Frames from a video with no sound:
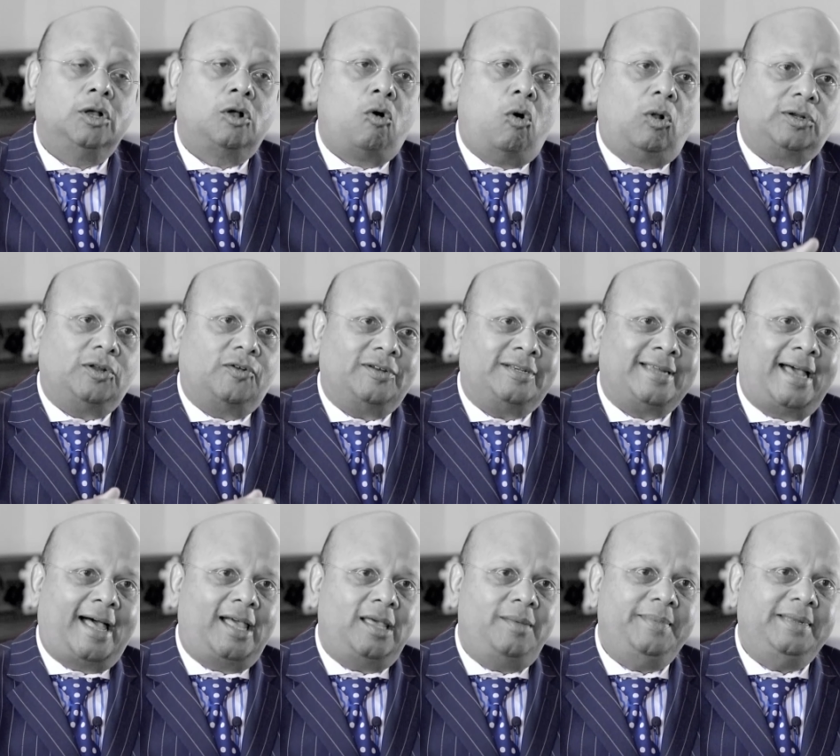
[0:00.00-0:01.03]
called a
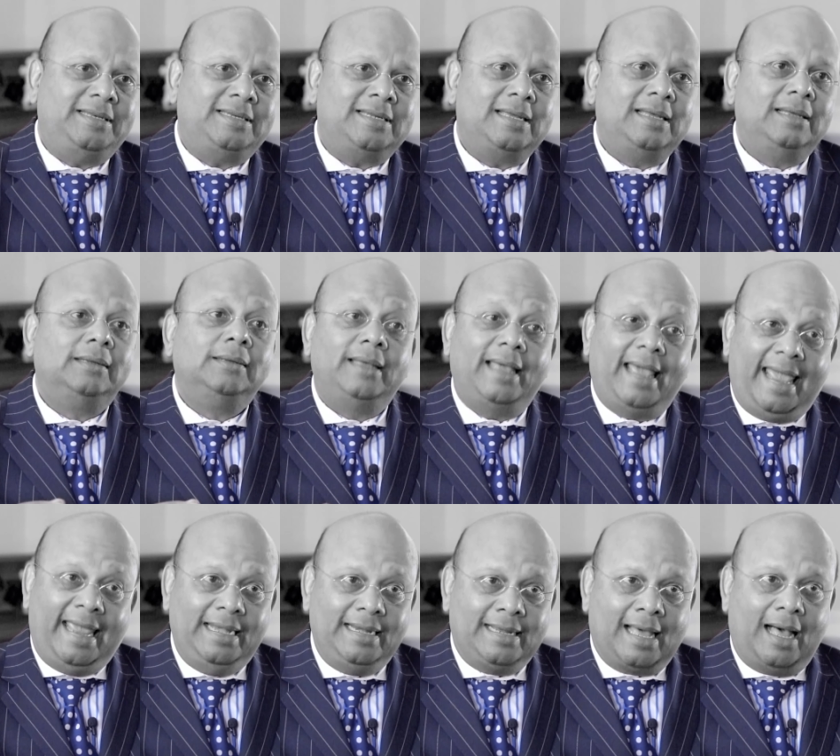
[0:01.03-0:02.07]
retirement
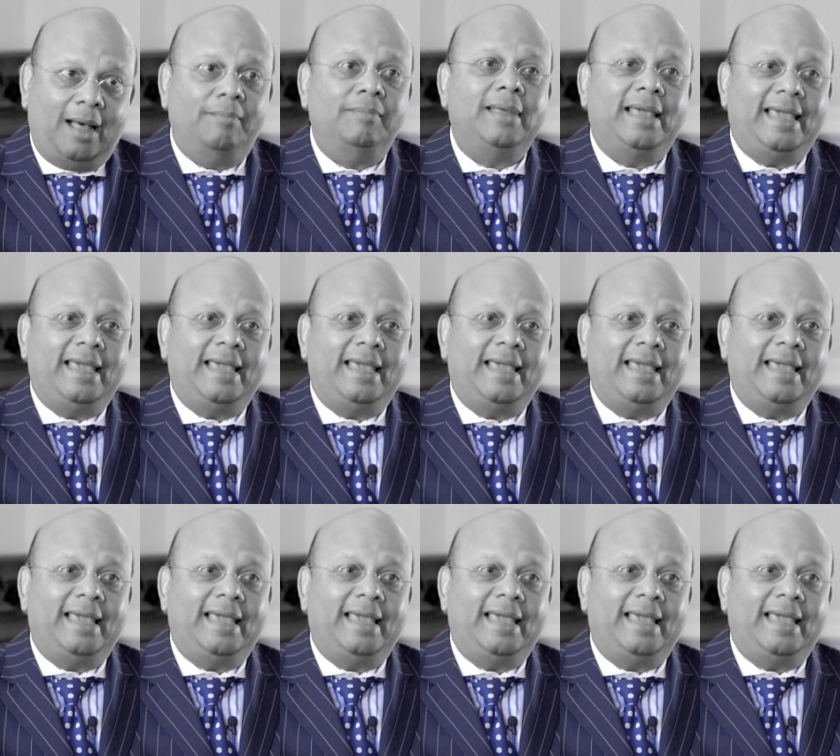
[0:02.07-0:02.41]
income